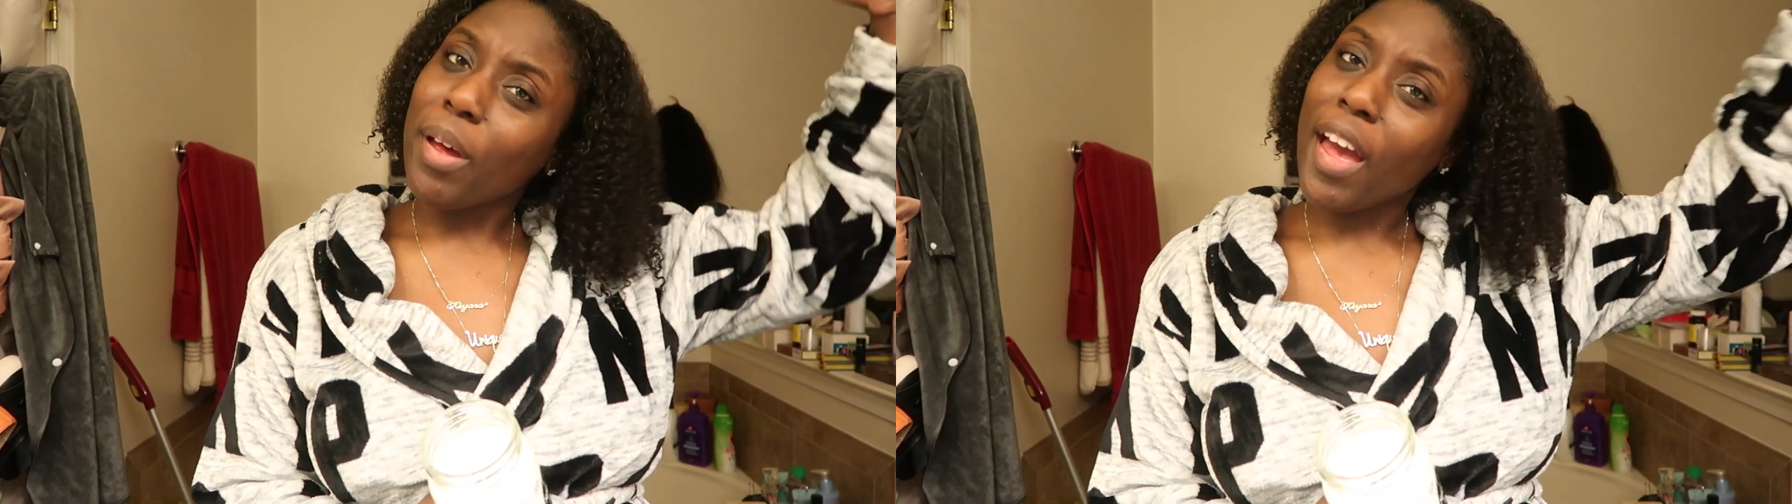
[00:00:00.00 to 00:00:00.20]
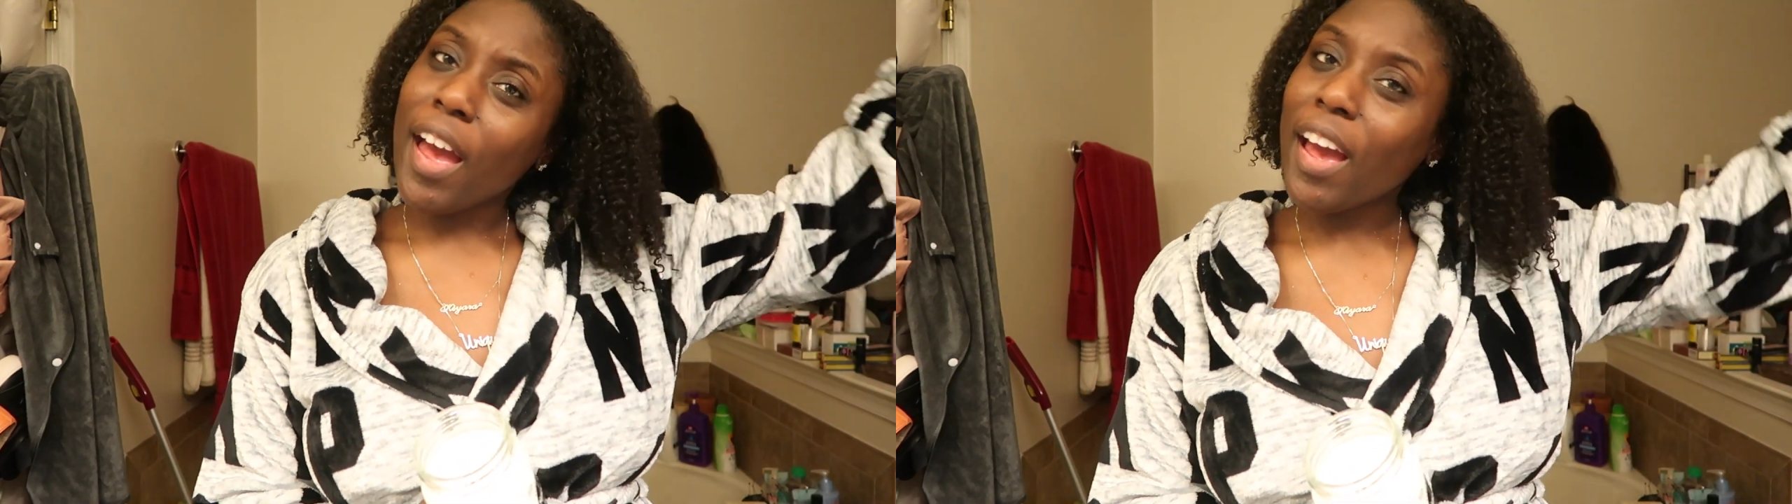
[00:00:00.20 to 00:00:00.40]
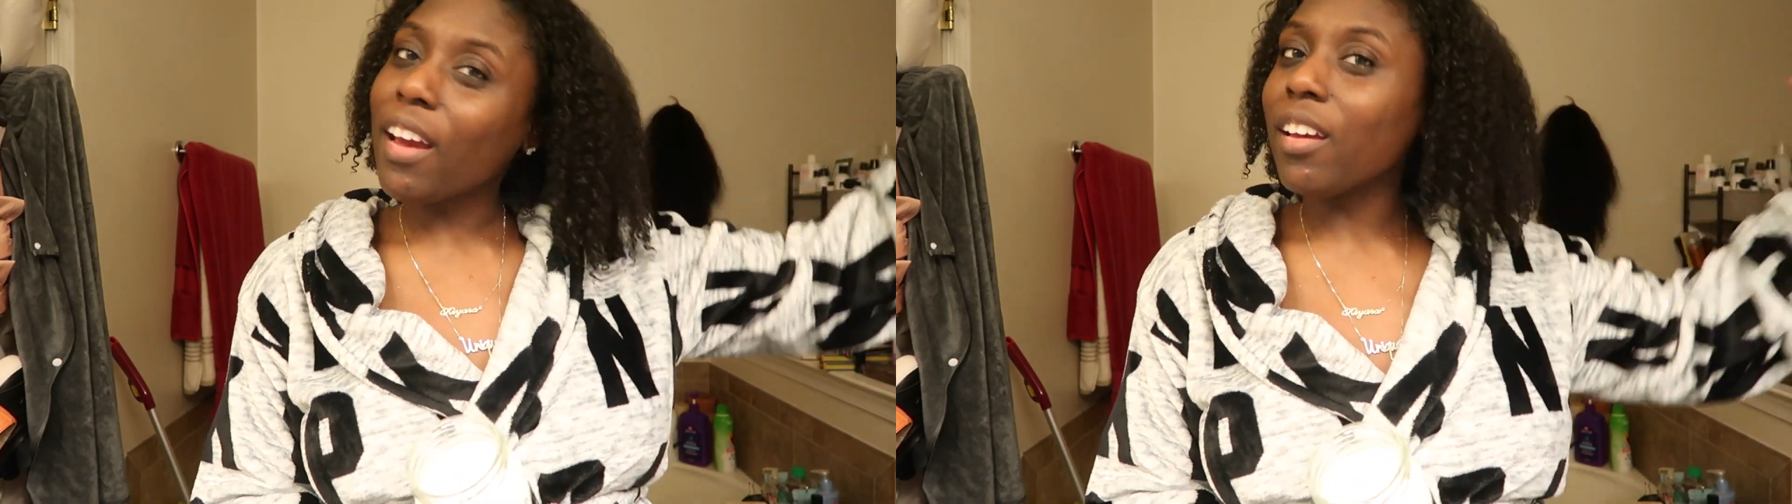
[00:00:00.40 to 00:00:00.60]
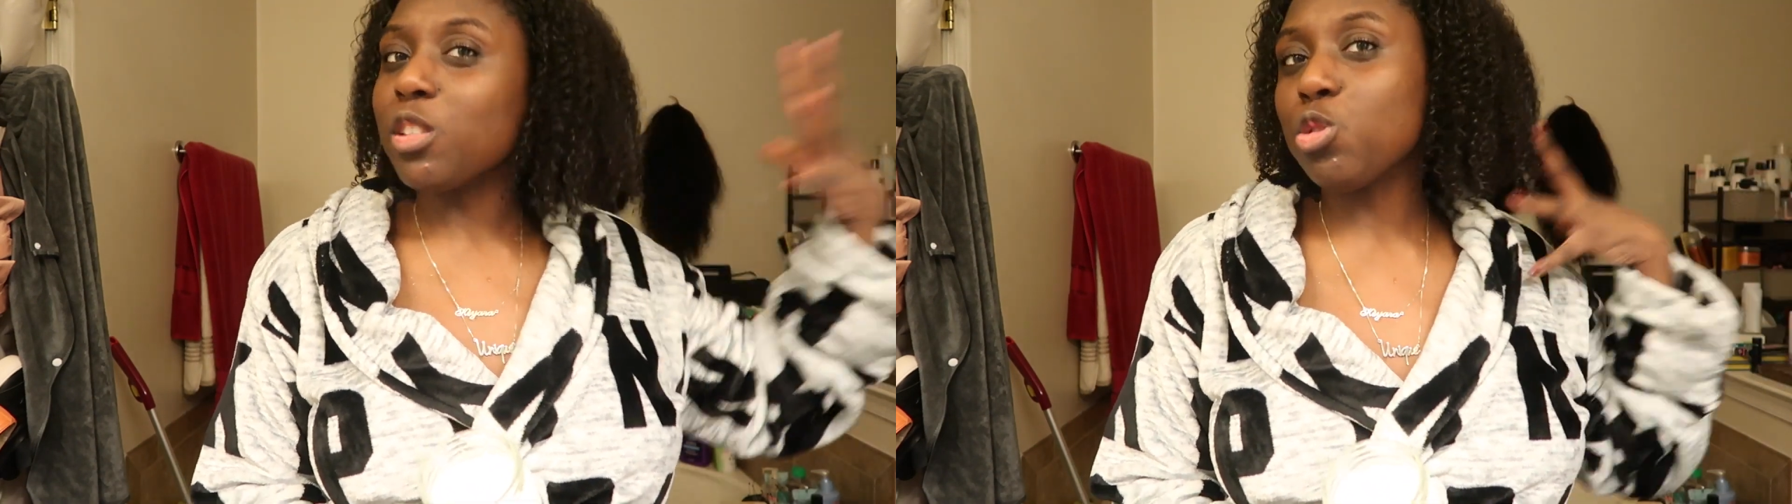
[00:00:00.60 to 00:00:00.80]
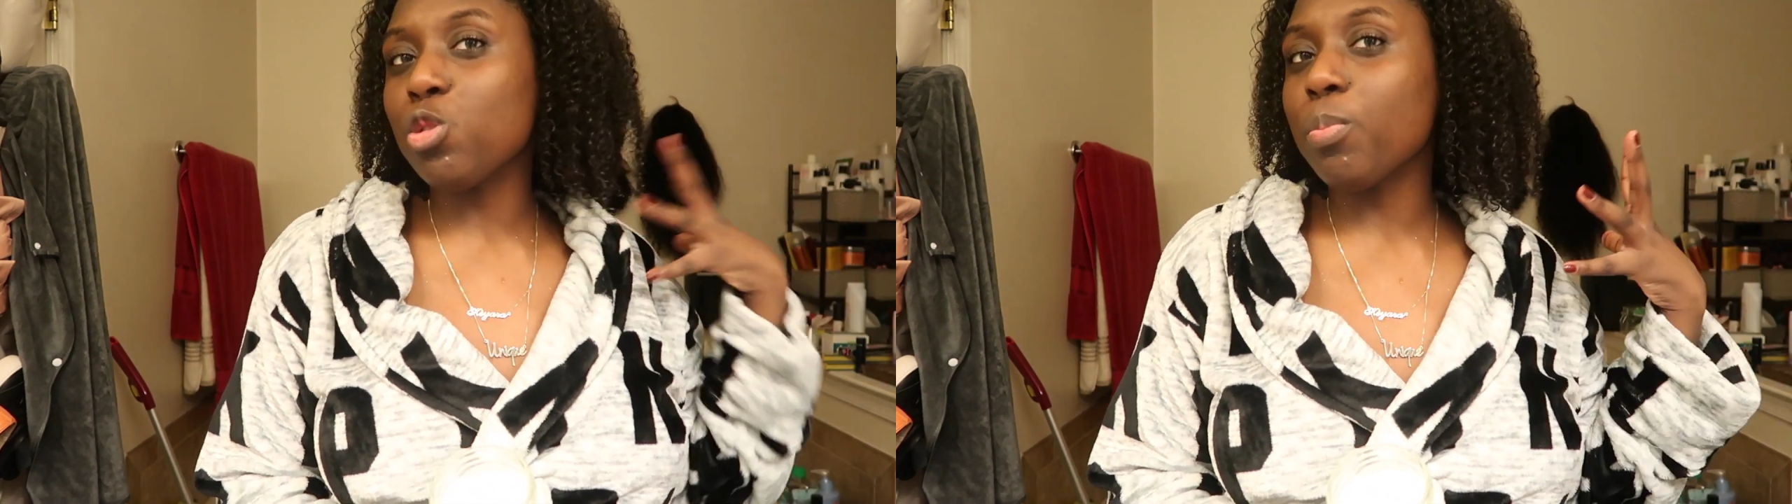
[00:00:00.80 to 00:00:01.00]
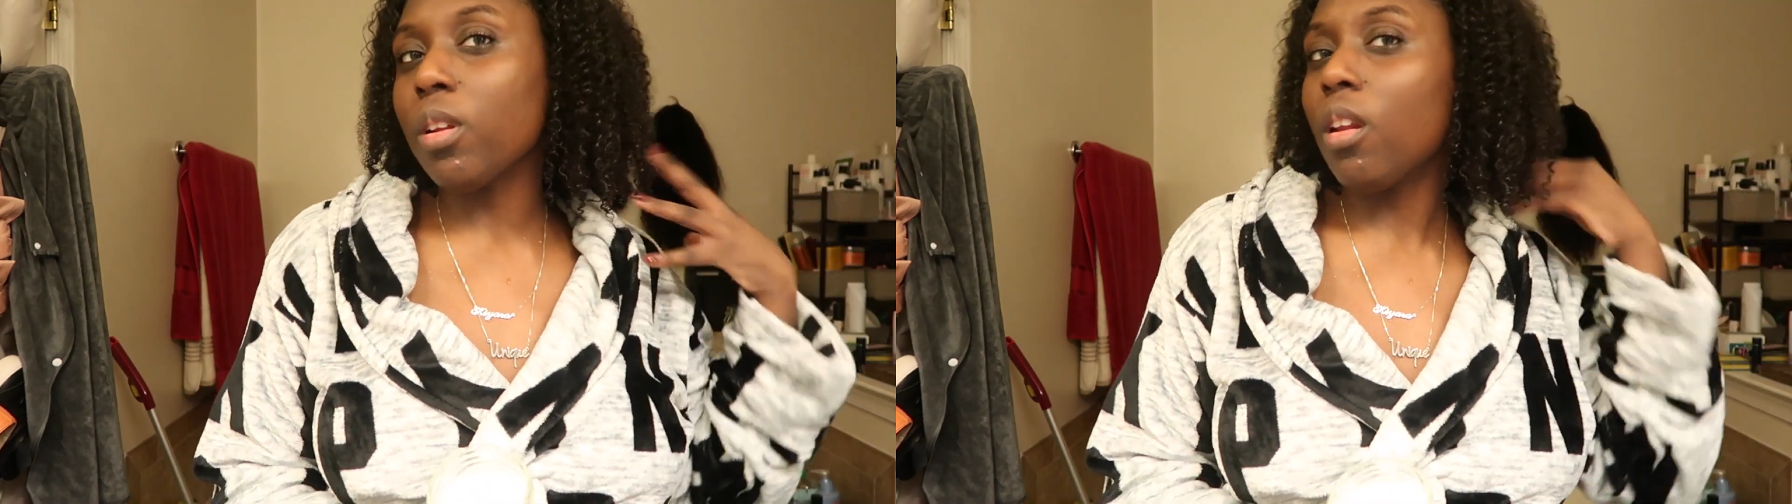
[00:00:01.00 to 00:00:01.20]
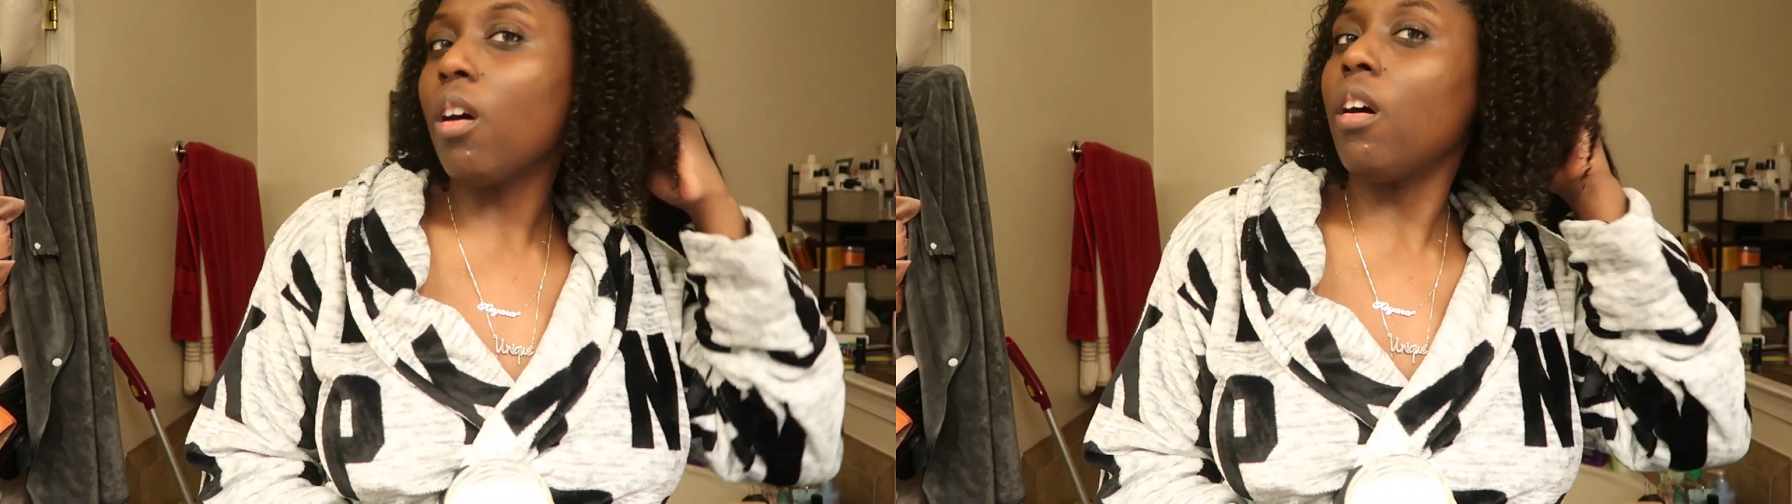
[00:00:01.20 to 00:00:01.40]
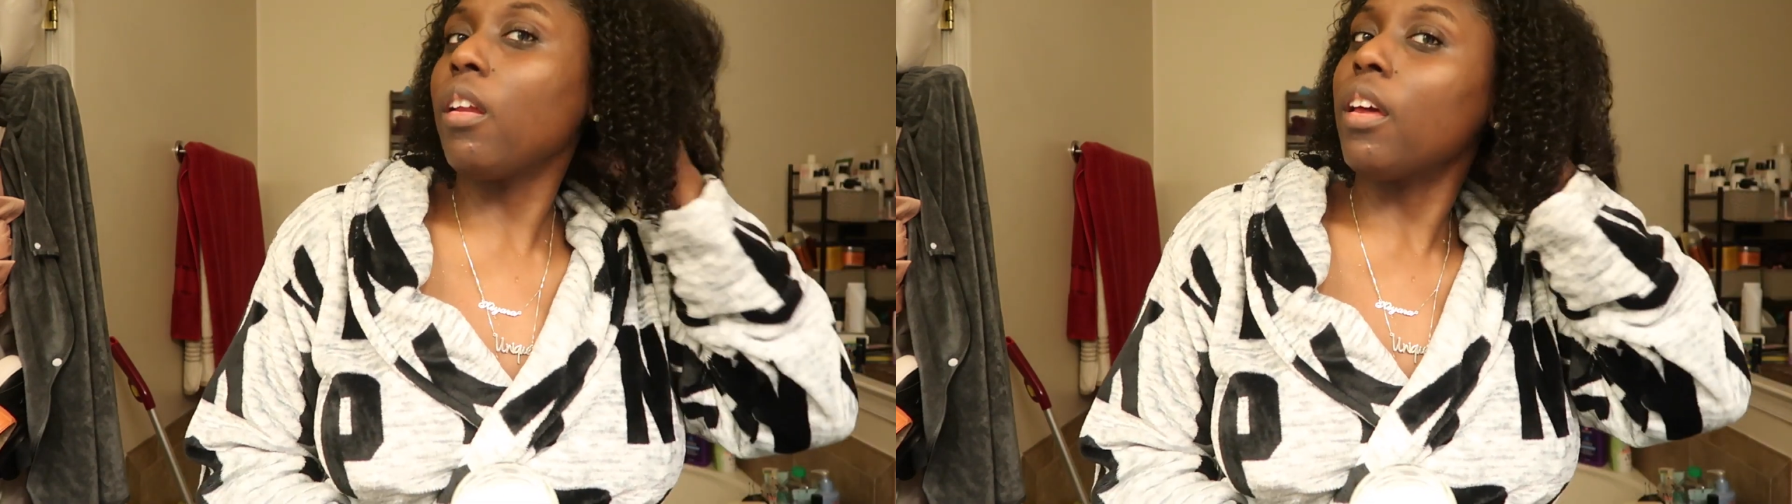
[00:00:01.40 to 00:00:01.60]
big and super
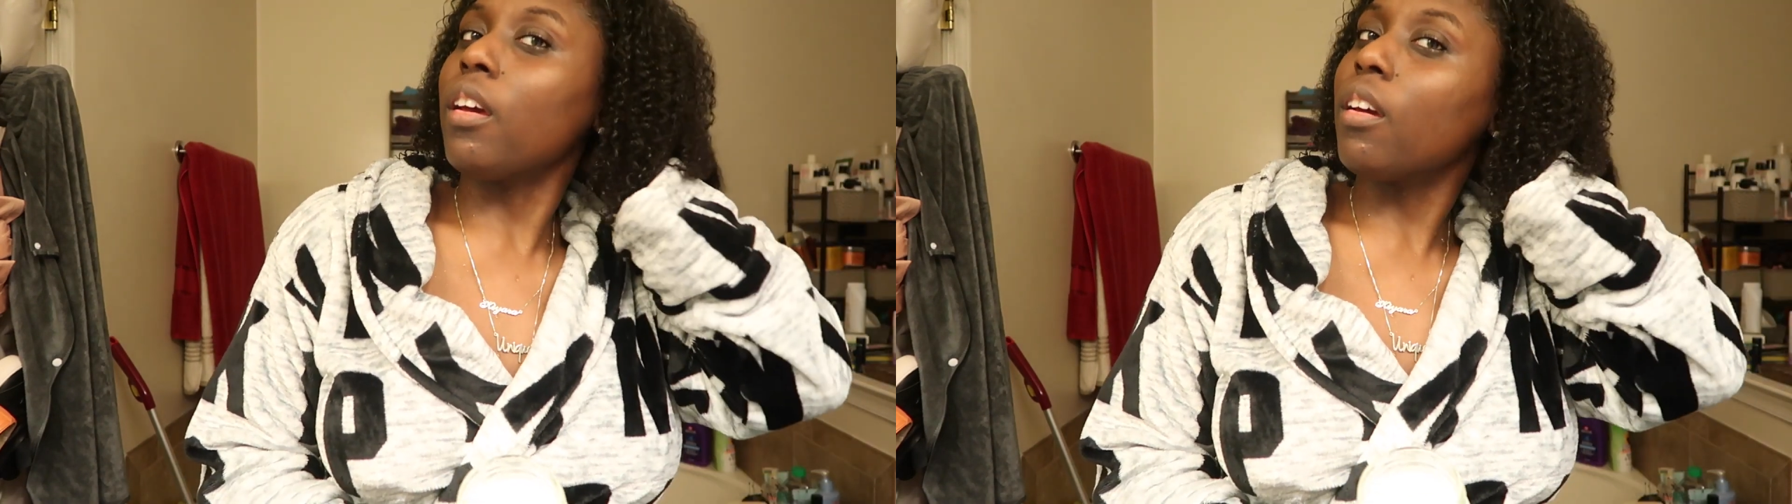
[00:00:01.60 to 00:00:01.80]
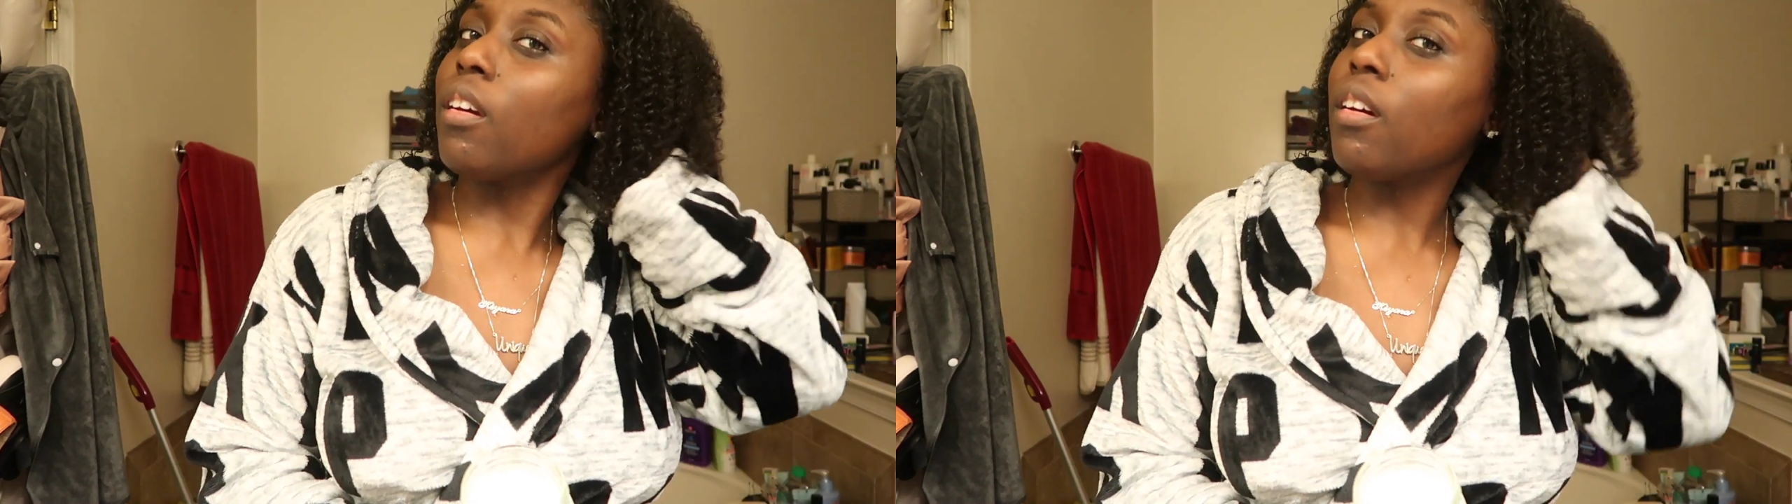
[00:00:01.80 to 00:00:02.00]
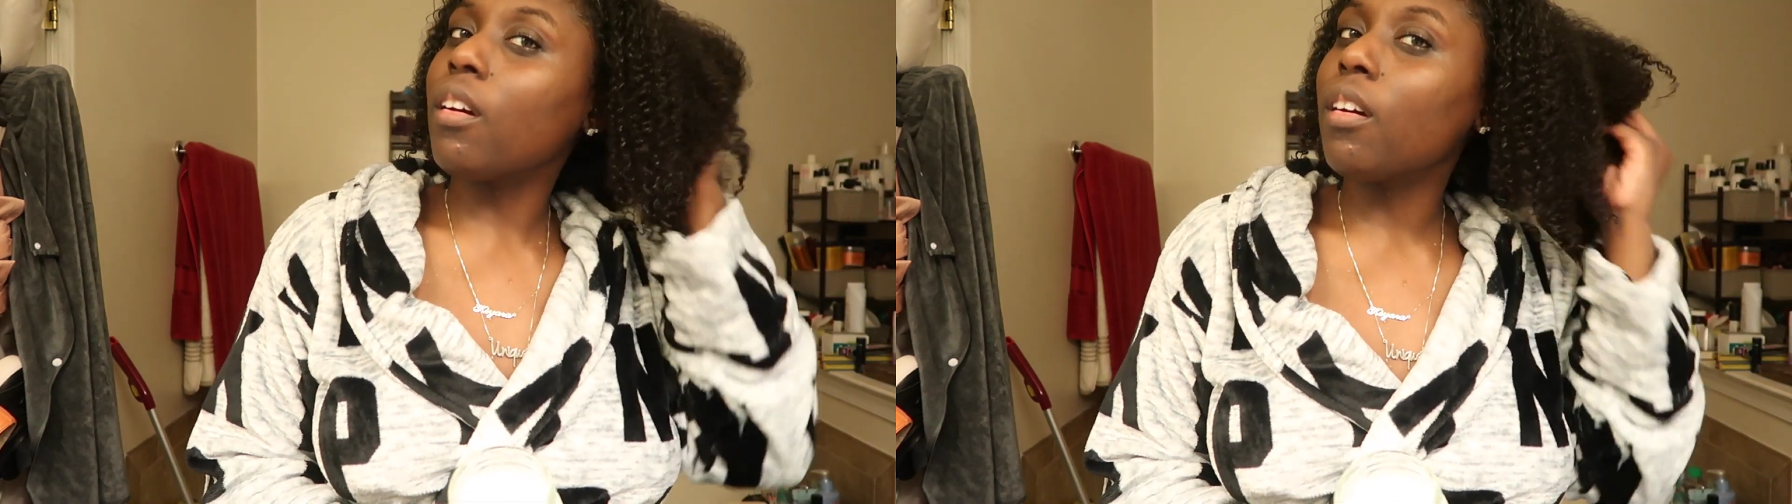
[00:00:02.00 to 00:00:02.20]
long. Like,